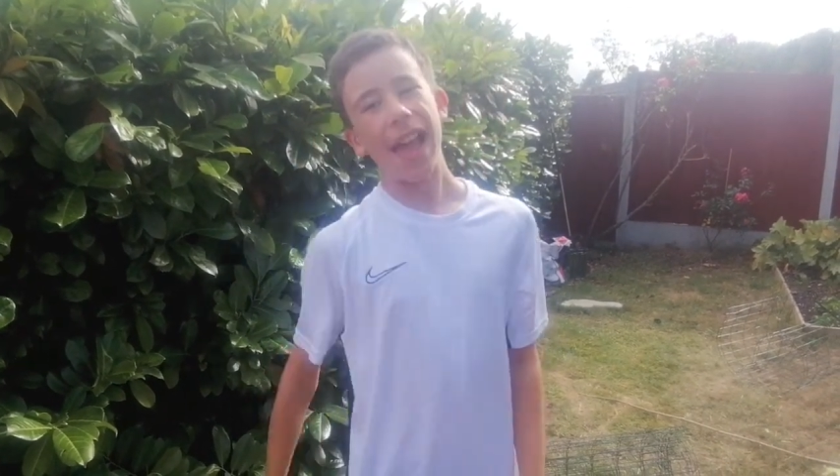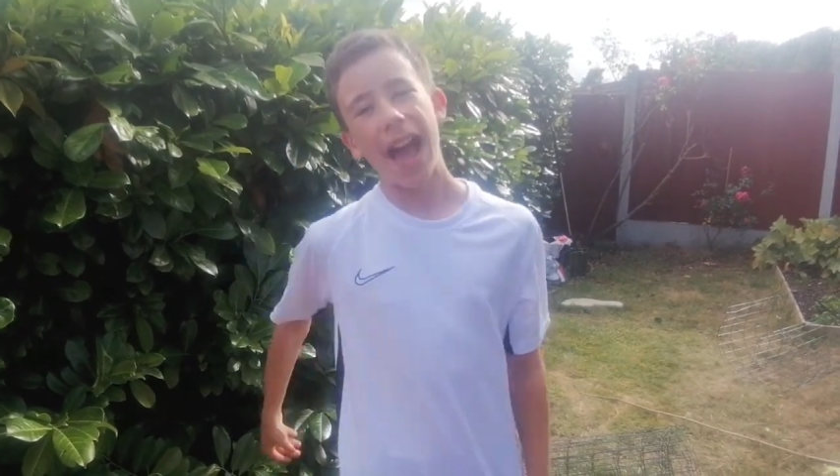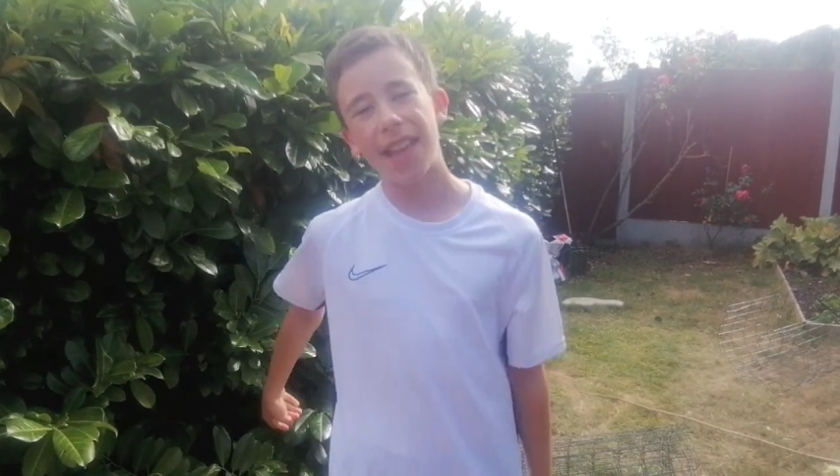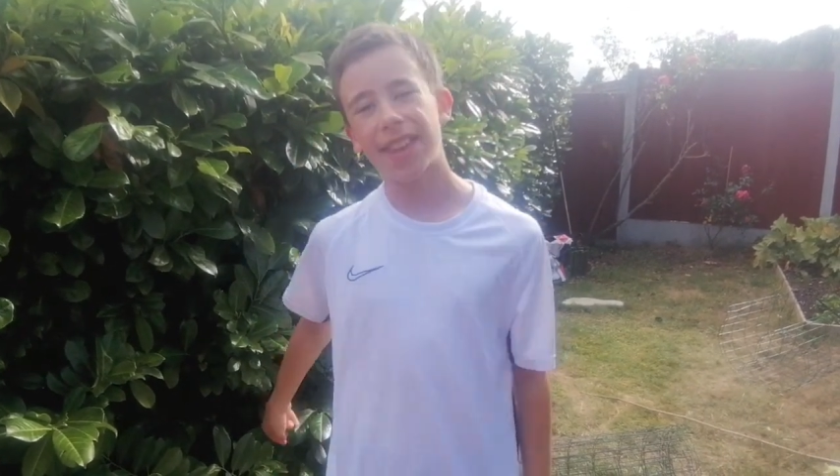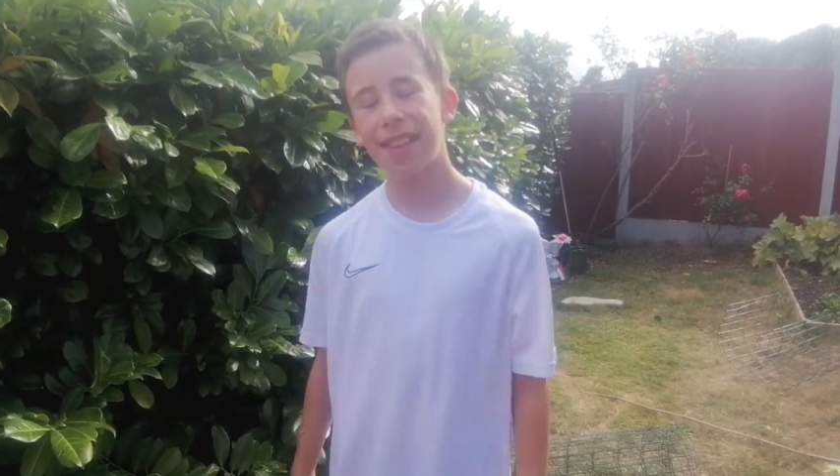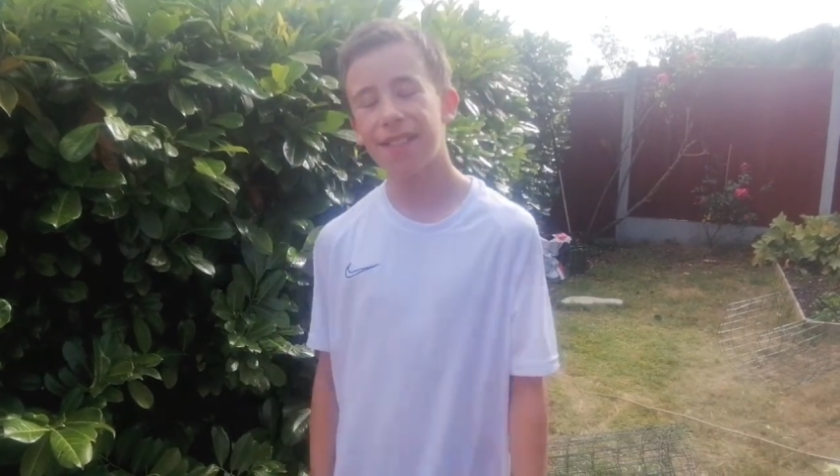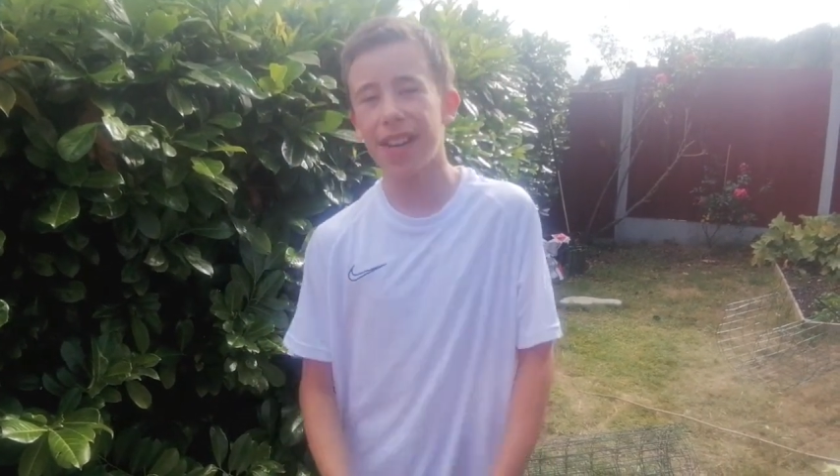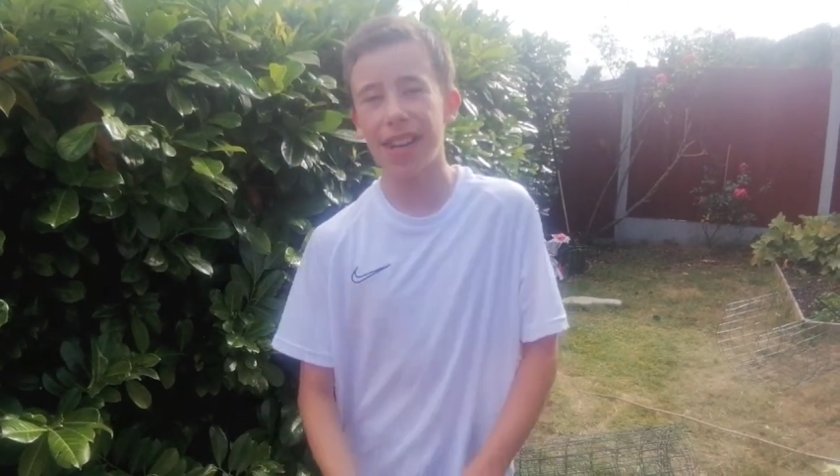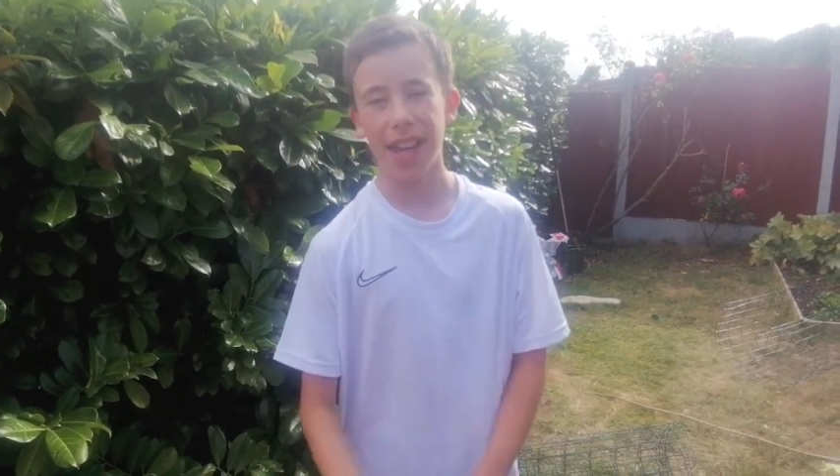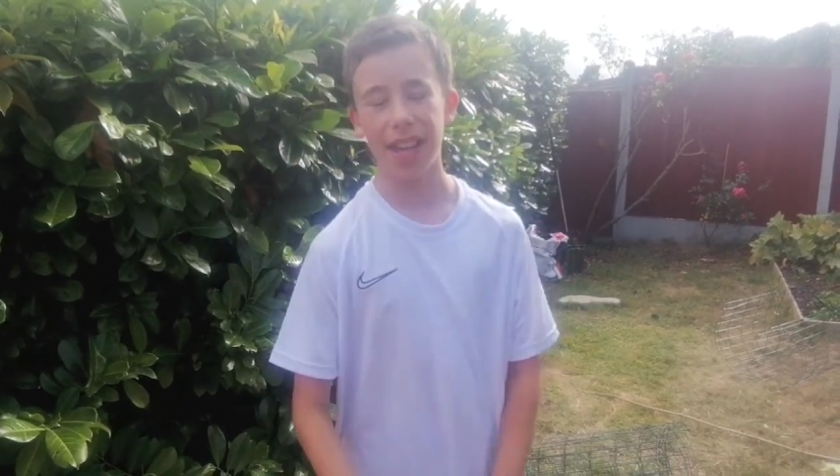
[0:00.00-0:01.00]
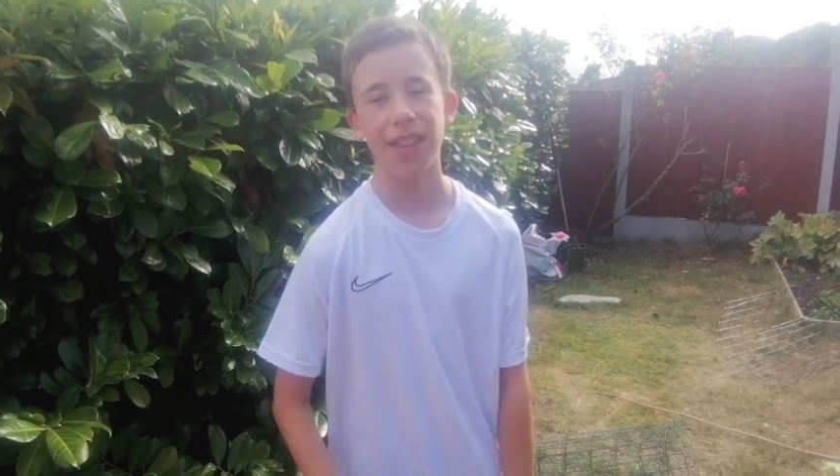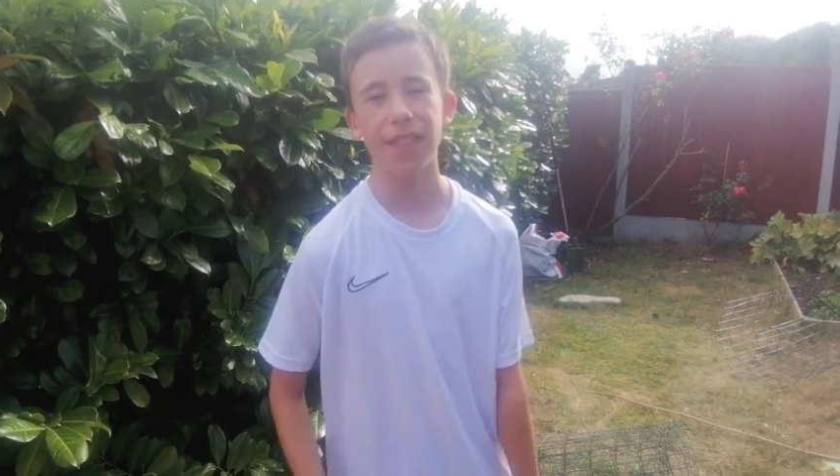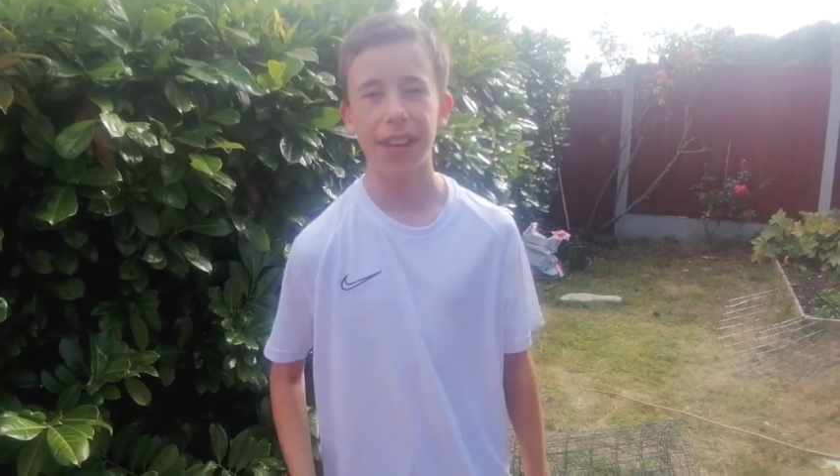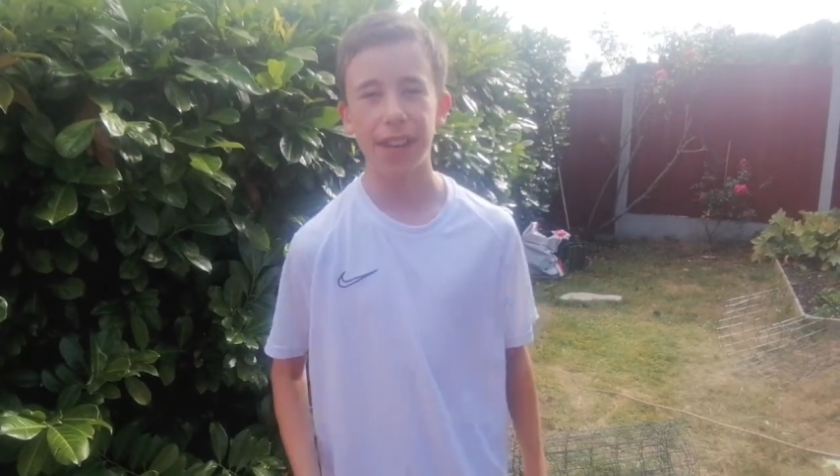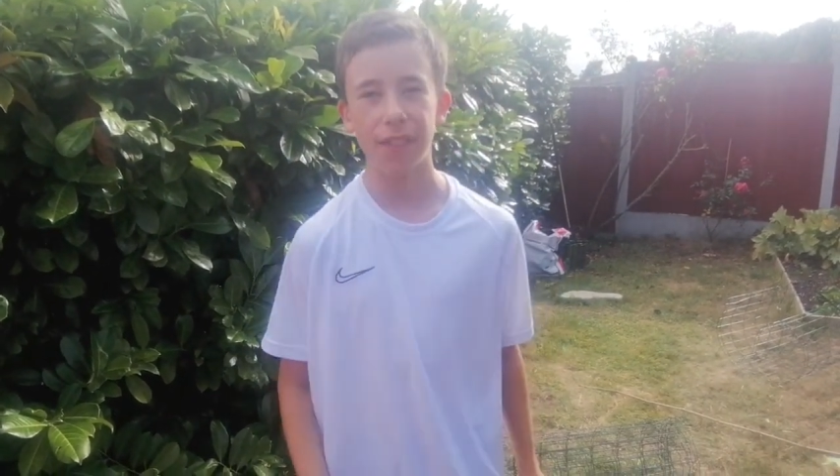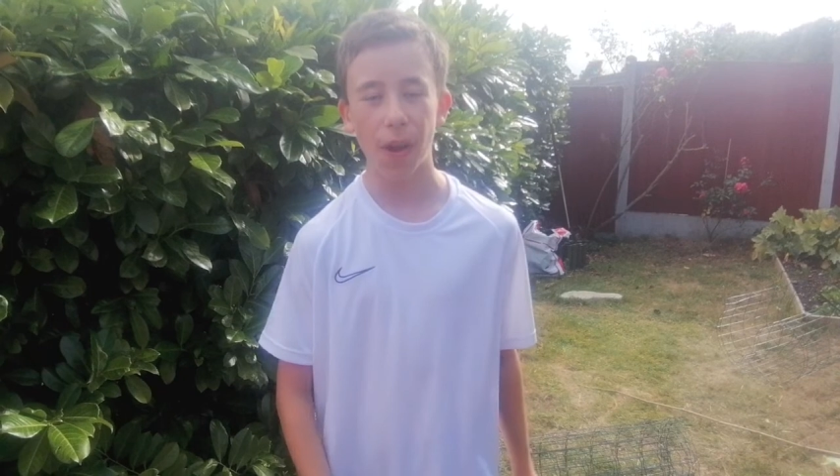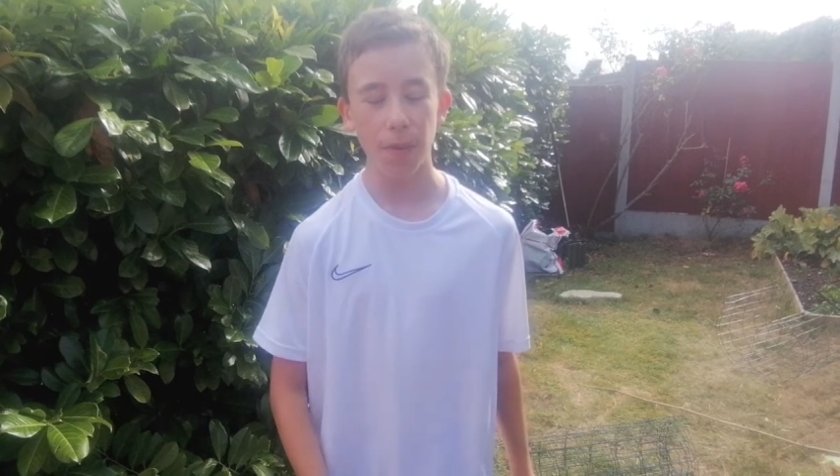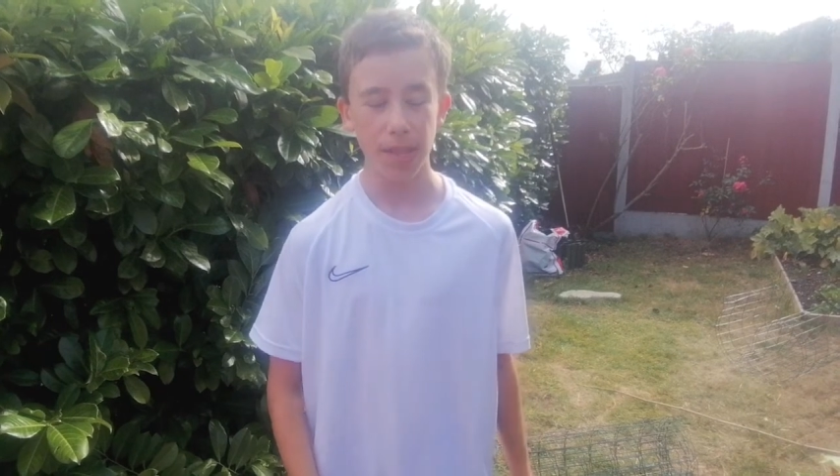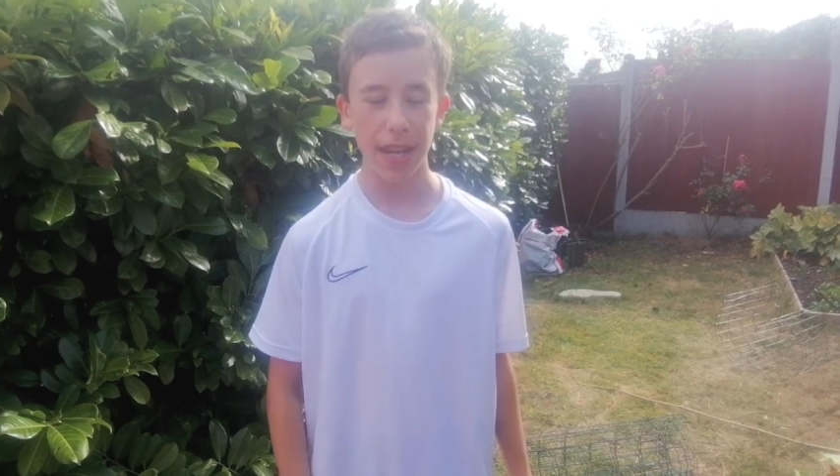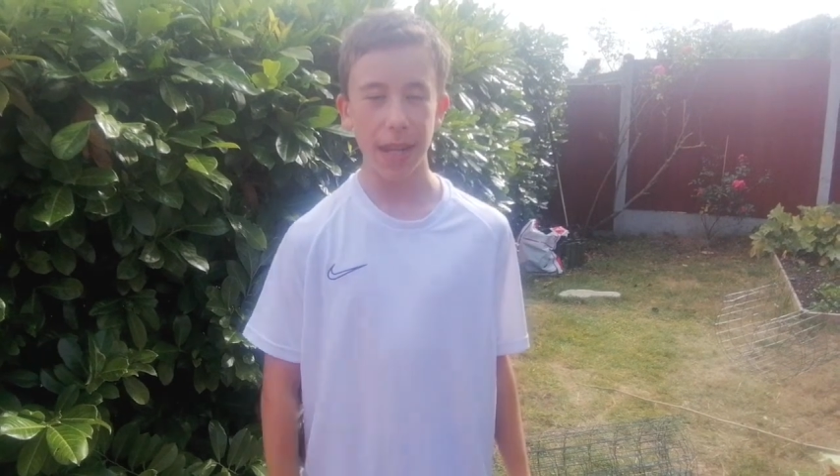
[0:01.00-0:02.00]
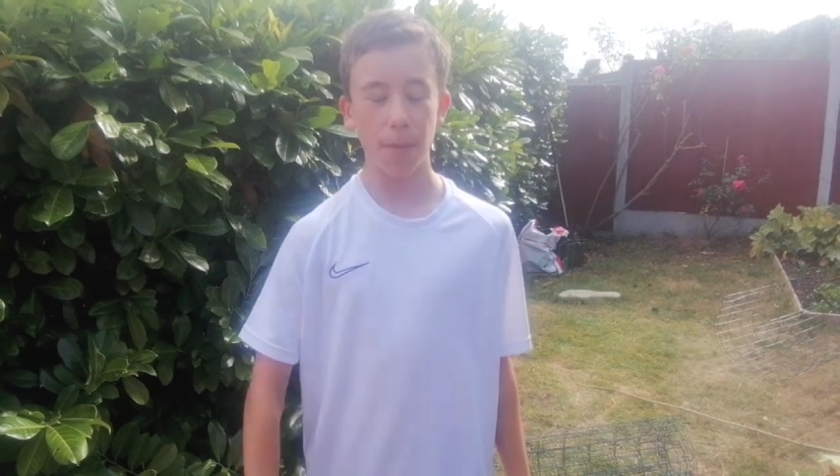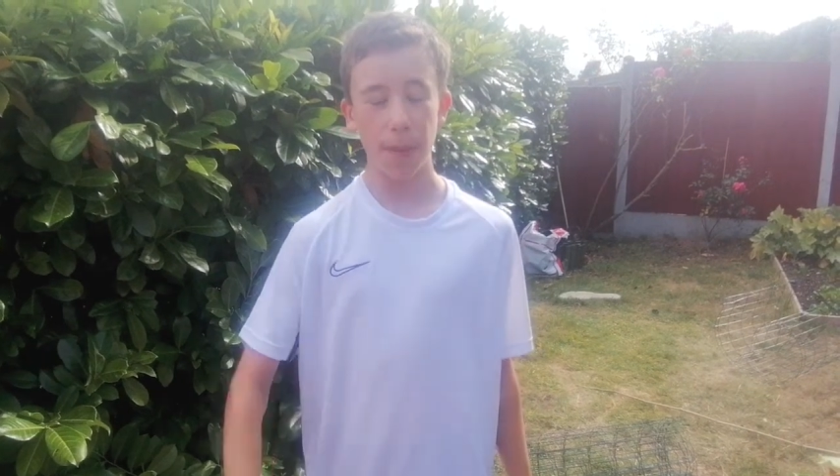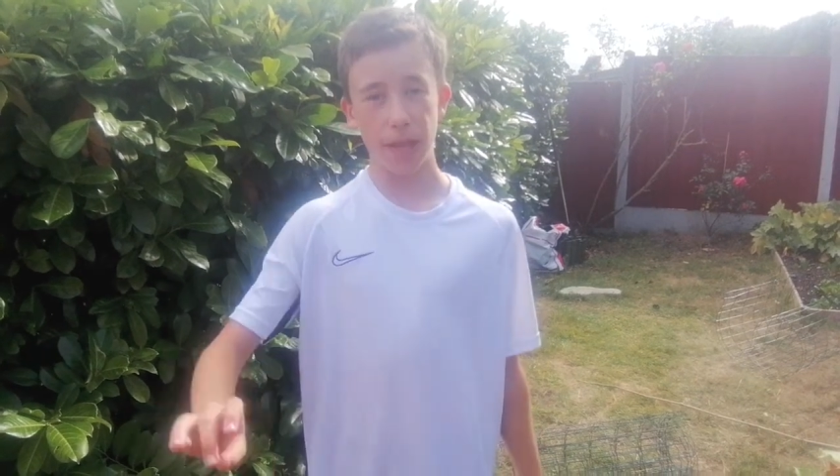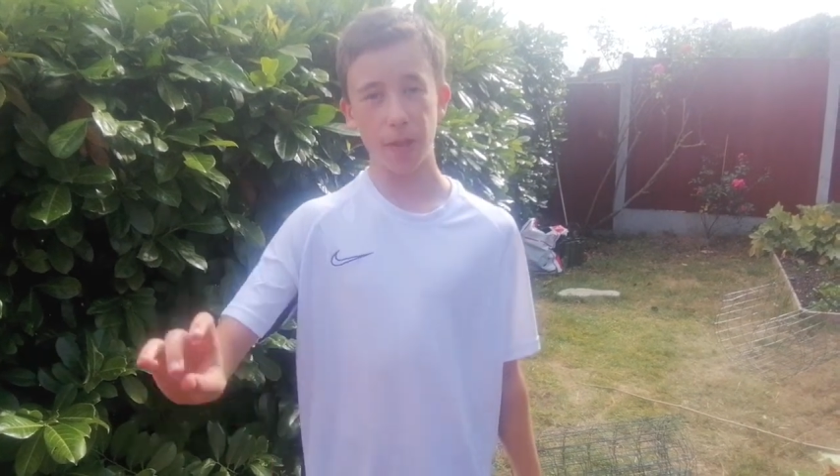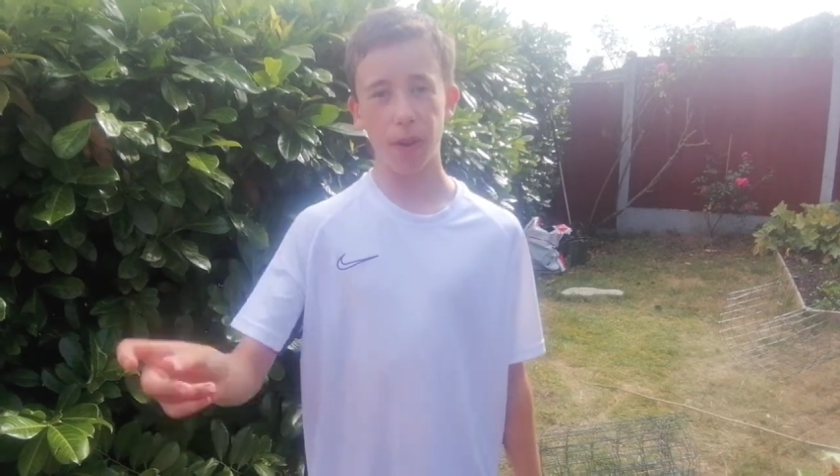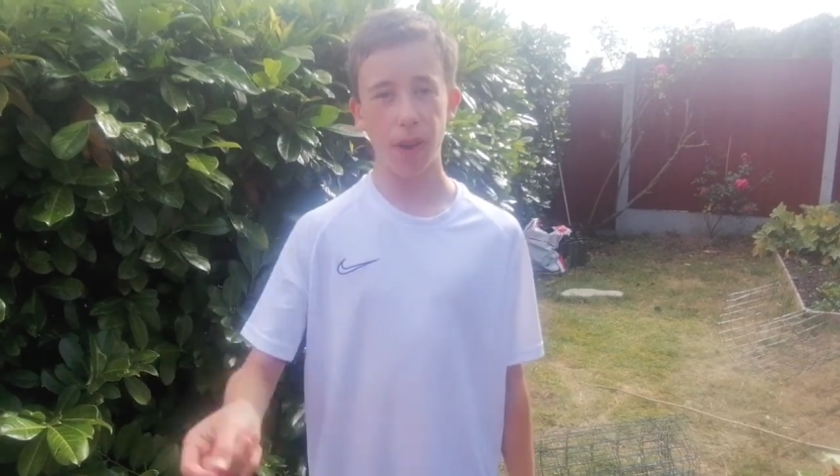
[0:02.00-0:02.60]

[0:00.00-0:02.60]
And even if I was a little bit taller,